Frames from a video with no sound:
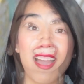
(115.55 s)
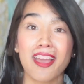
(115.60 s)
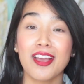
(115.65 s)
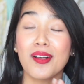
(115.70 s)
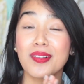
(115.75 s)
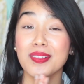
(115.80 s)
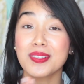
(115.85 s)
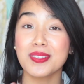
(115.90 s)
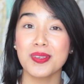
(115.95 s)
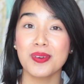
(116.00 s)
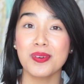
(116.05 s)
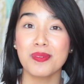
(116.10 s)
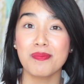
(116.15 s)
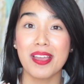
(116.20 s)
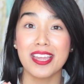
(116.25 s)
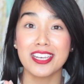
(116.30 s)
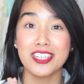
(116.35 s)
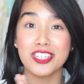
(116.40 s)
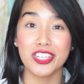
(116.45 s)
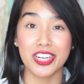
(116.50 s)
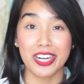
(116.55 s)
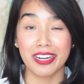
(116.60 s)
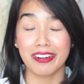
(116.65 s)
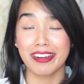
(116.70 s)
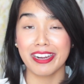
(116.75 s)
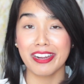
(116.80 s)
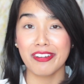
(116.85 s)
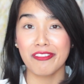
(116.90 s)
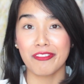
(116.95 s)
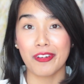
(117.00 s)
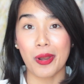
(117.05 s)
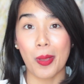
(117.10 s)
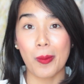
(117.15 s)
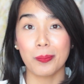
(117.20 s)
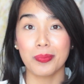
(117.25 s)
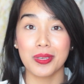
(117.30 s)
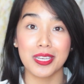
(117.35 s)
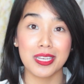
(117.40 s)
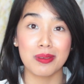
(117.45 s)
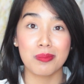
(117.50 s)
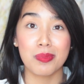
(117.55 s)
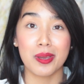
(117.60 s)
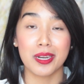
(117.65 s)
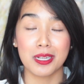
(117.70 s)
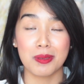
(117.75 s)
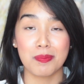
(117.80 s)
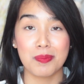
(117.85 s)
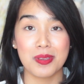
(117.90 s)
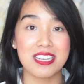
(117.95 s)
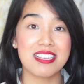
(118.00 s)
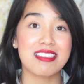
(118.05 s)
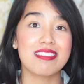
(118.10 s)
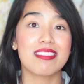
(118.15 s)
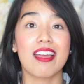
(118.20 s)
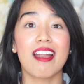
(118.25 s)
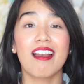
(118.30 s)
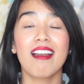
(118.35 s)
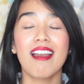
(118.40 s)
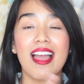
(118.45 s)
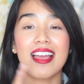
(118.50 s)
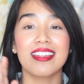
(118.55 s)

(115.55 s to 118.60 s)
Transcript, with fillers: I also met Gerry from P Bunny P there,